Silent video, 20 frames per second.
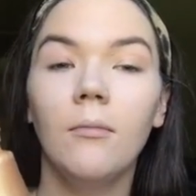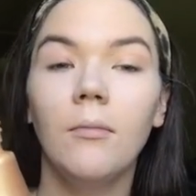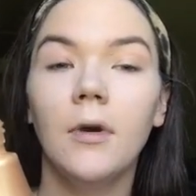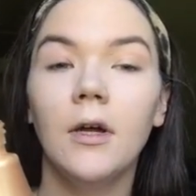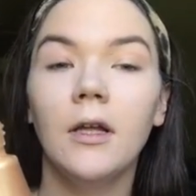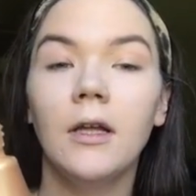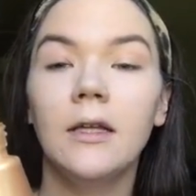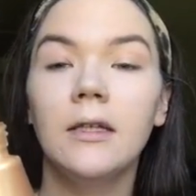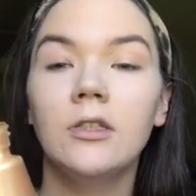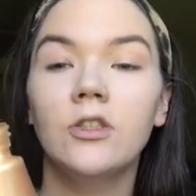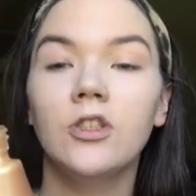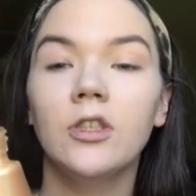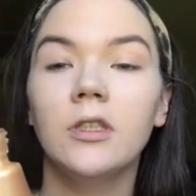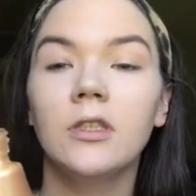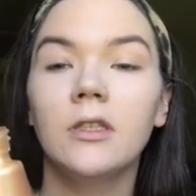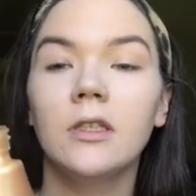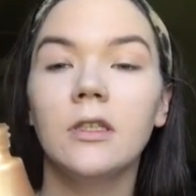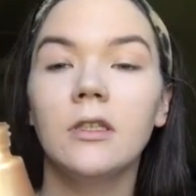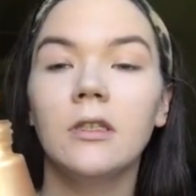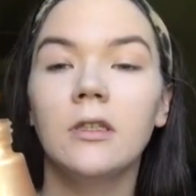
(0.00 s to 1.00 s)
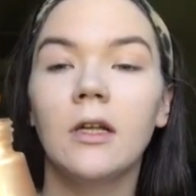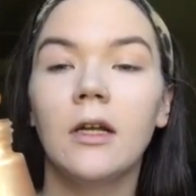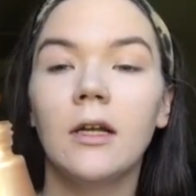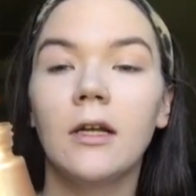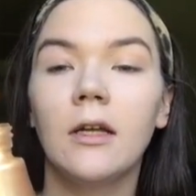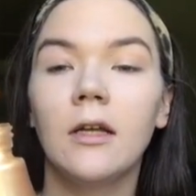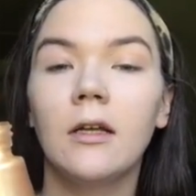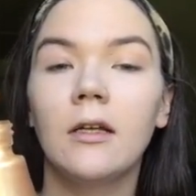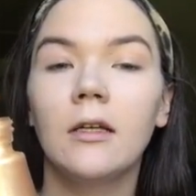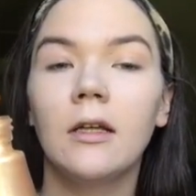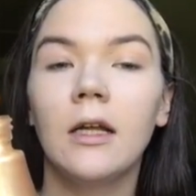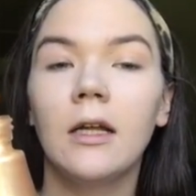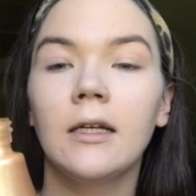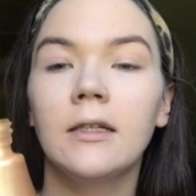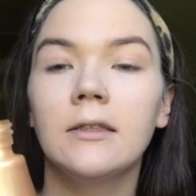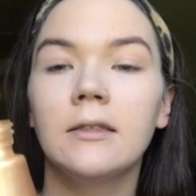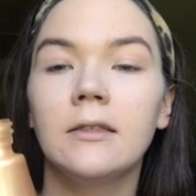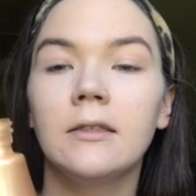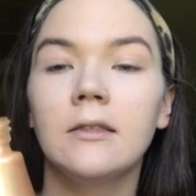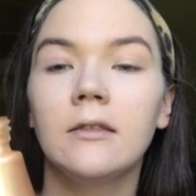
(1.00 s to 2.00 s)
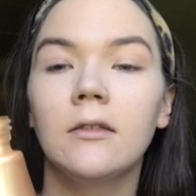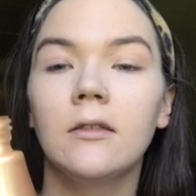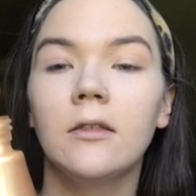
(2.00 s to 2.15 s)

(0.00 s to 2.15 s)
but it's just so nice.